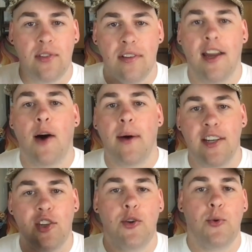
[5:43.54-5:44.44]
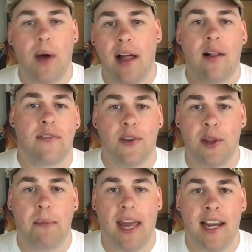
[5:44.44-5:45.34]
going too well for
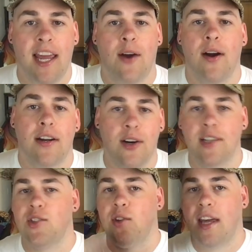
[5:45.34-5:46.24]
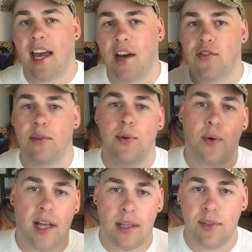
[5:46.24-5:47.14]
the main character, and so they have some new
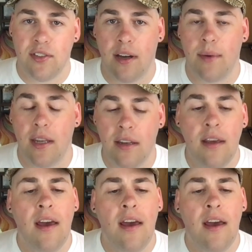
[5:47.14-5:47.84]
elements come in.